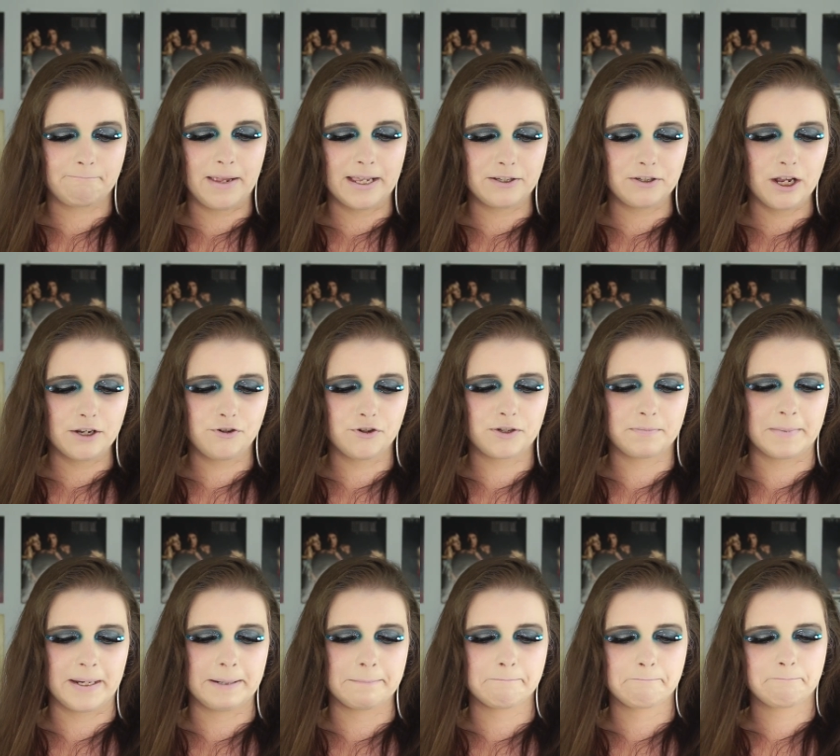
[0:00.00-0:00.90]
It's not just
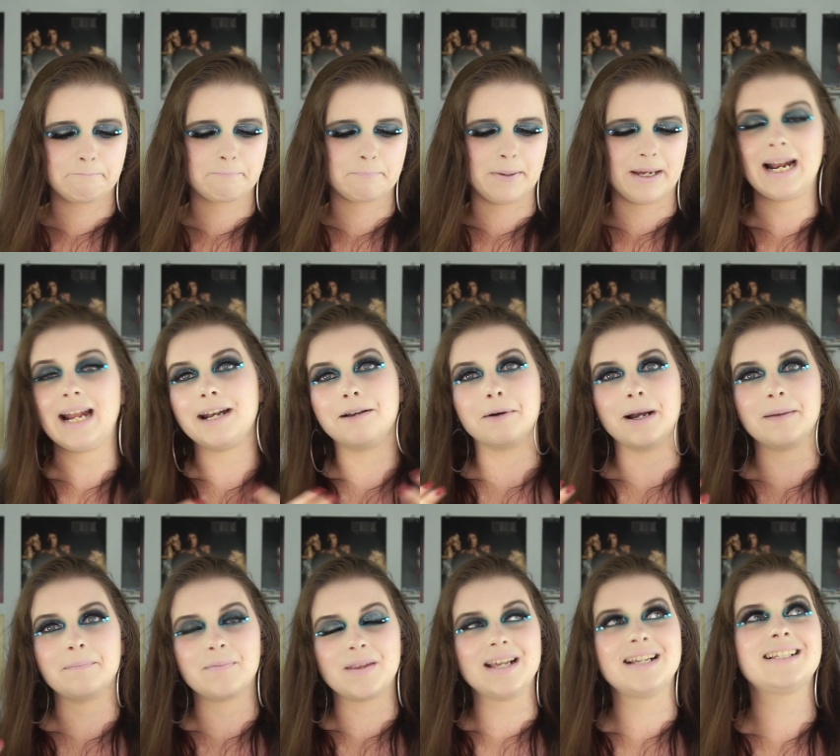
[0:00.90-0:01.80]
me. But
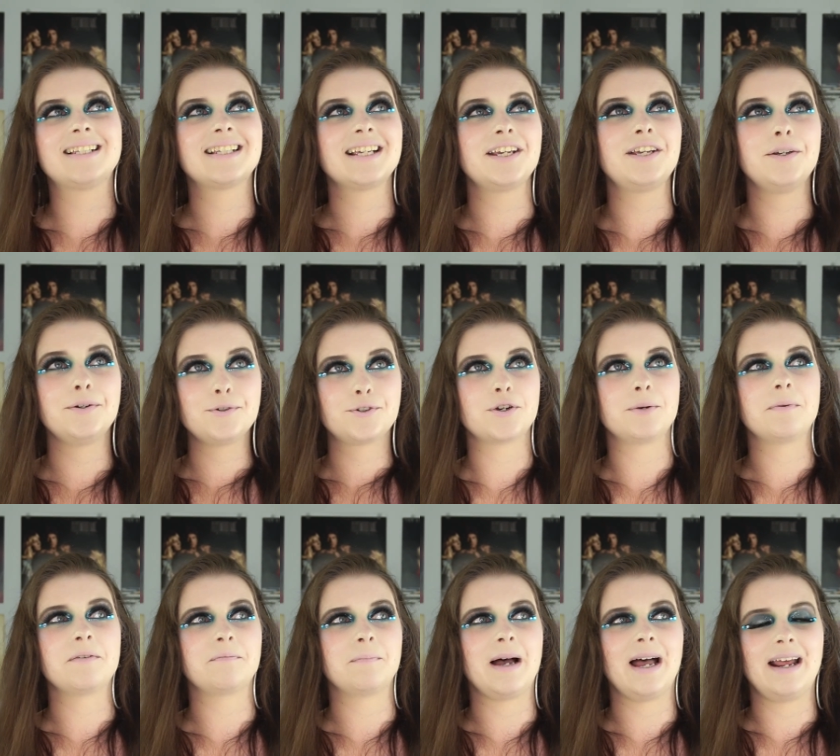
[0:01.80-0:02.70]
anyway, this is a huge
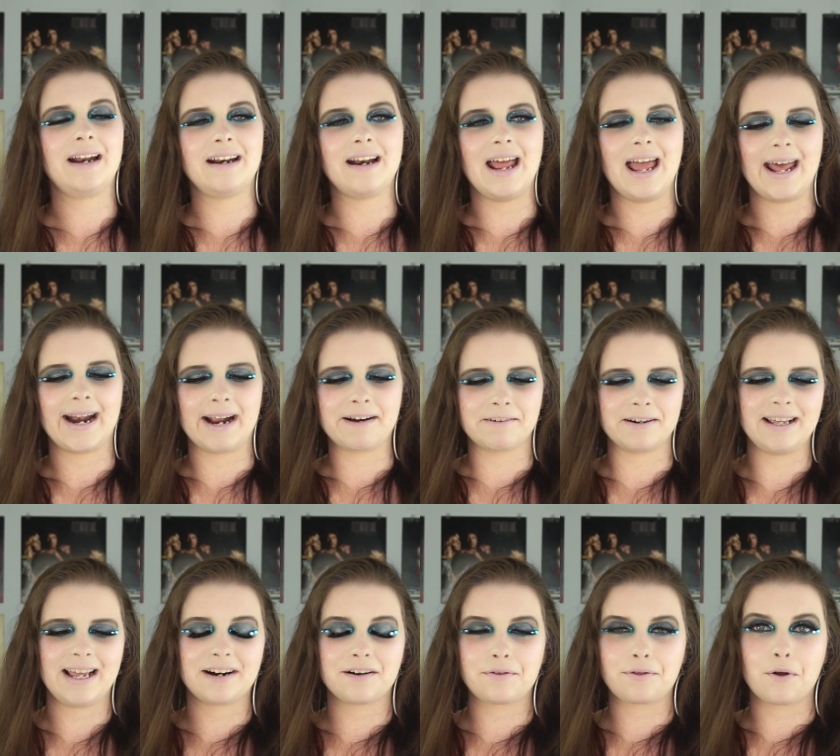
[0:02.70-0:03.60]
dream of mine and I
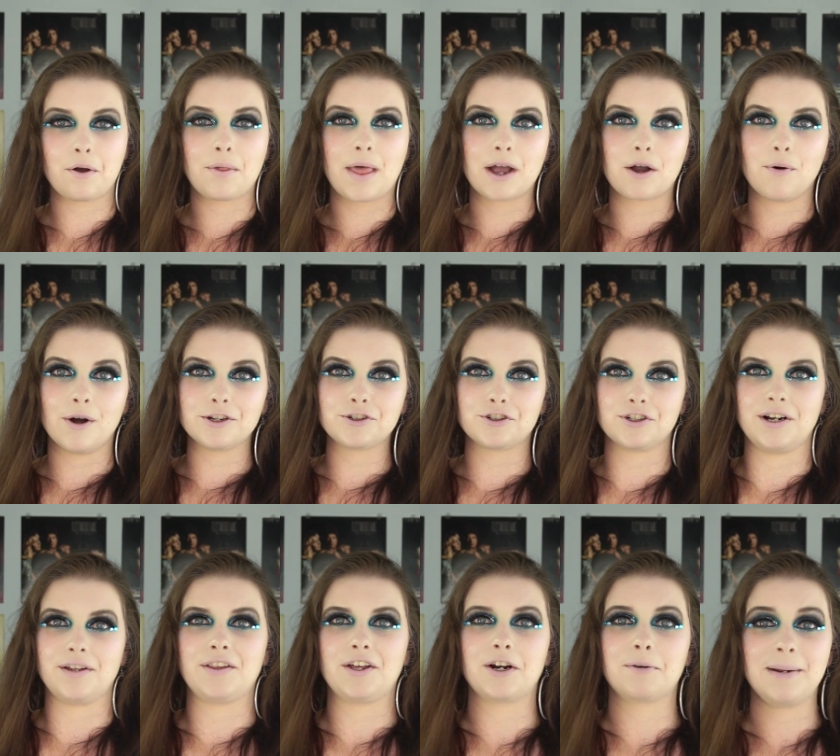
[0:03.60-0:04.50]
really had to throw that
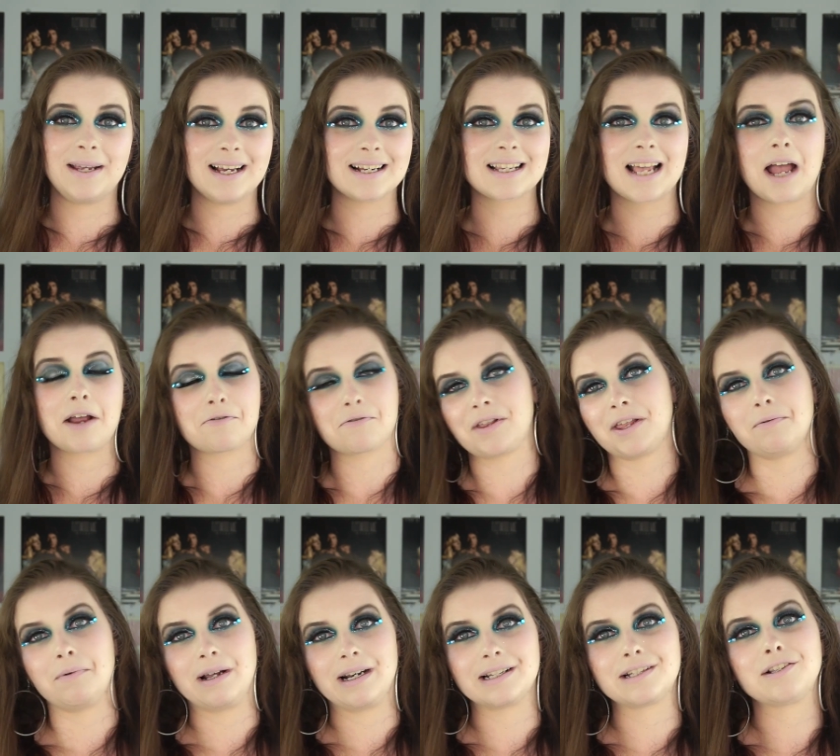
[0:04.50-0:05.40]
question in there because I
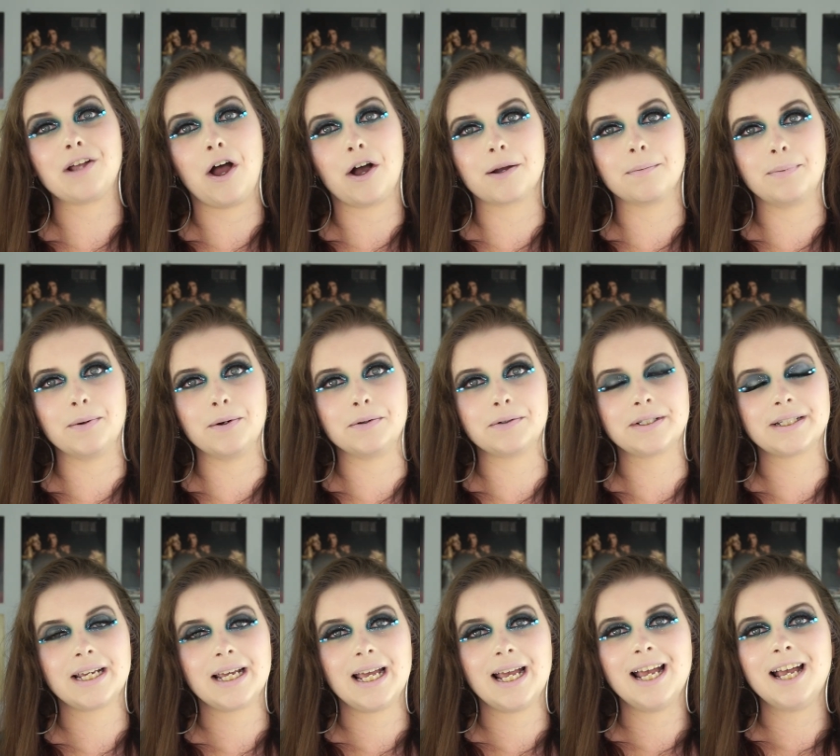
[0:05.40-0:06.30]
really wanted to talk
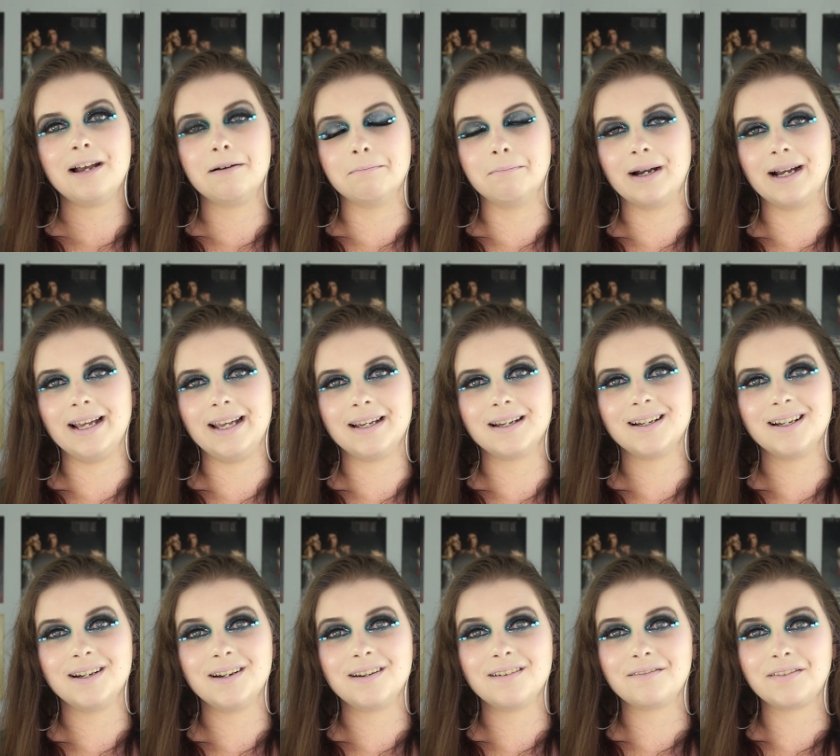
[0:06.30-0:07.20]
about my
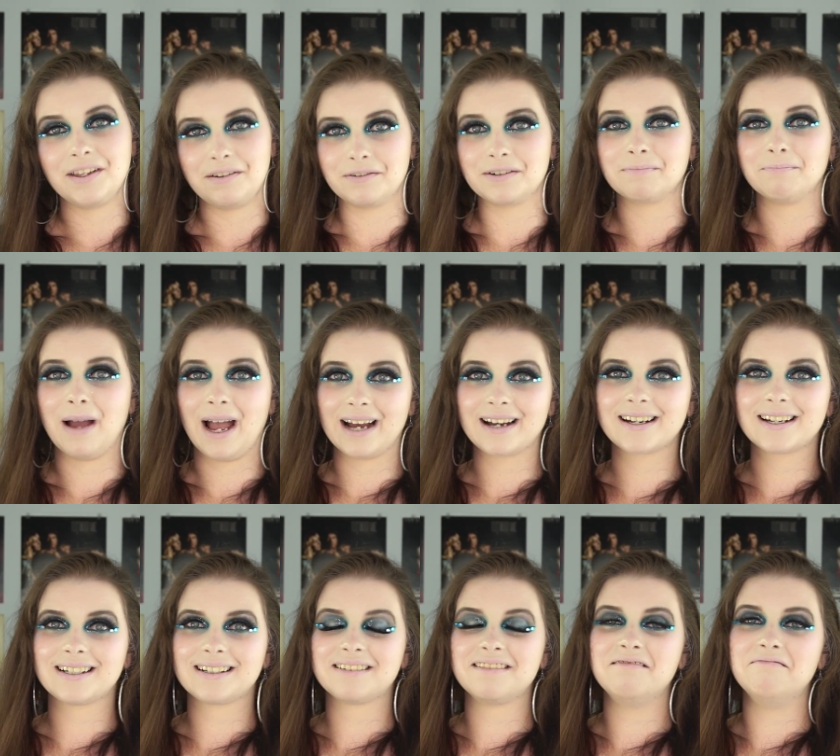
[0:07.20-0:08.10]
Fleetwood Mac
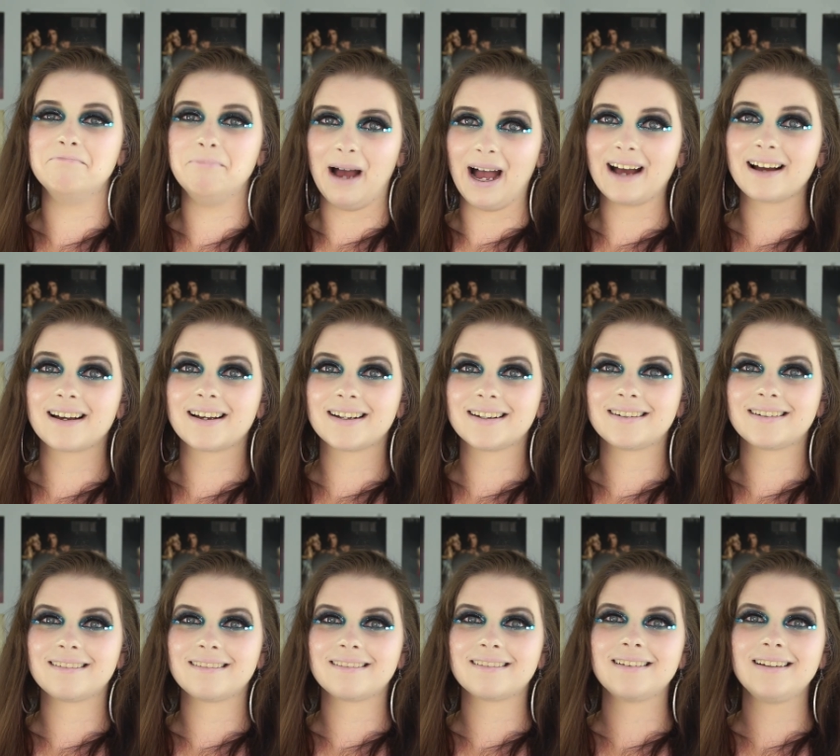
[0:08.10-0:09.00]
Mac
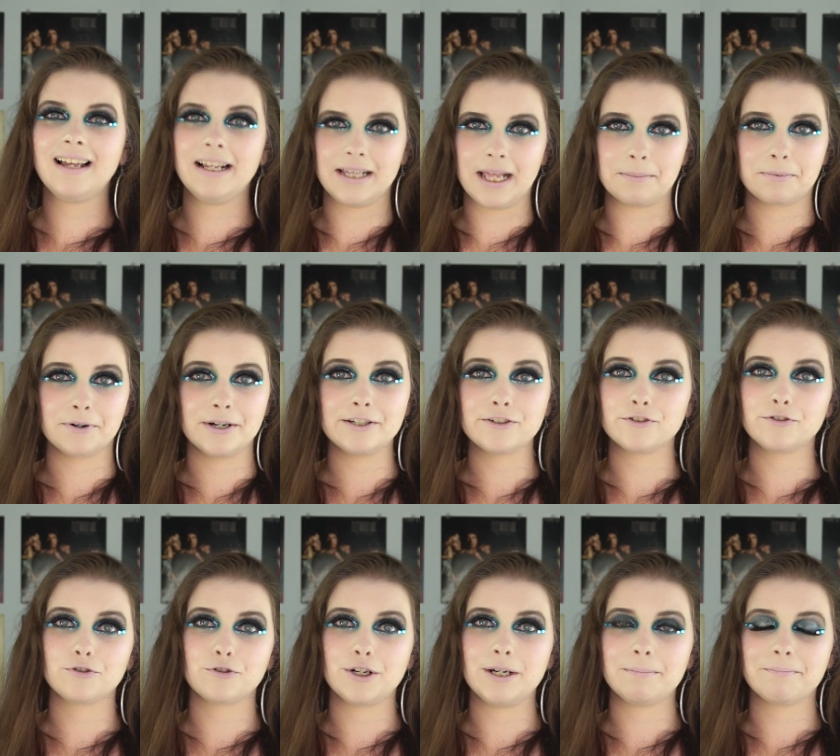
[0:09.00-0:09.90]

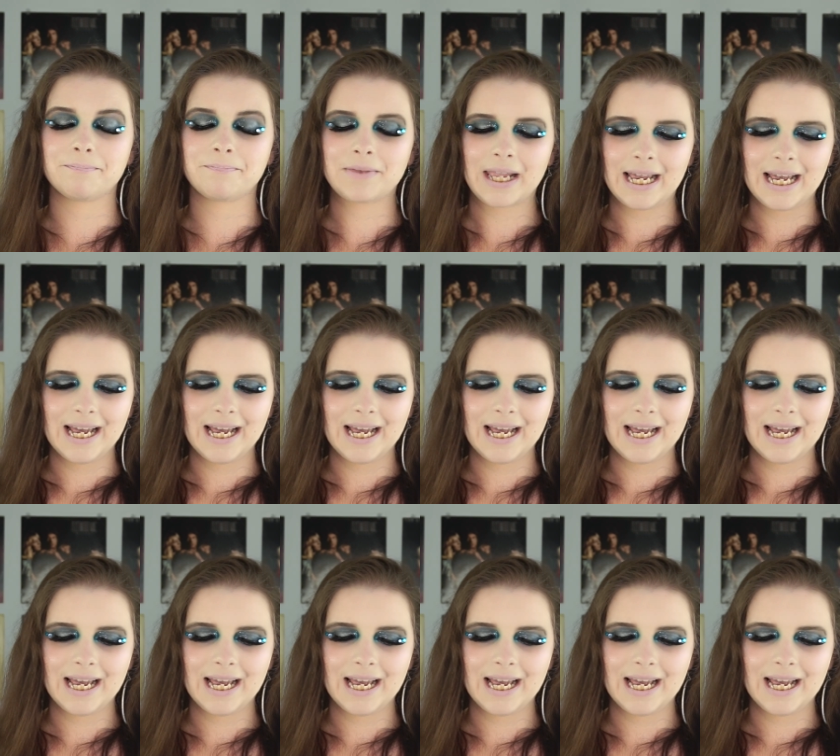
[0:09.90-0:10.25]
collaboration dream.